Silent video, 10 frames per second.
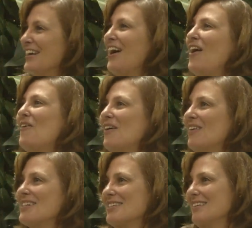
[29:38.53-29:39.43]
No, I
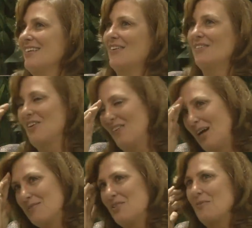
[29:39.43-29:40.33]
wasn't. No
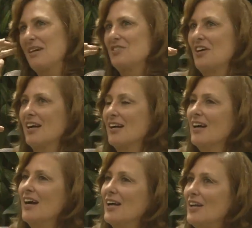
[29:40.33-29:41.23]
lobster in my truck.
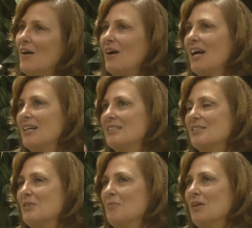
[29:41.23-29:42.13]
No, I had
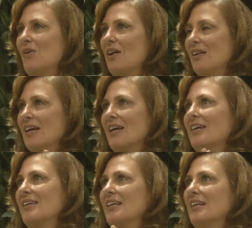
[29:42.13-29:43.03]
to be all
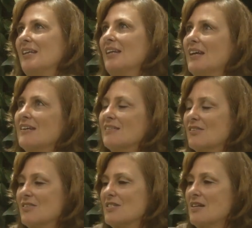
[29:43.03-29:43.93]
like giddy that
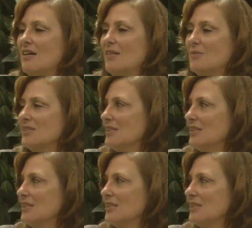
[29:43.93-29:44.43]
Chris Noth was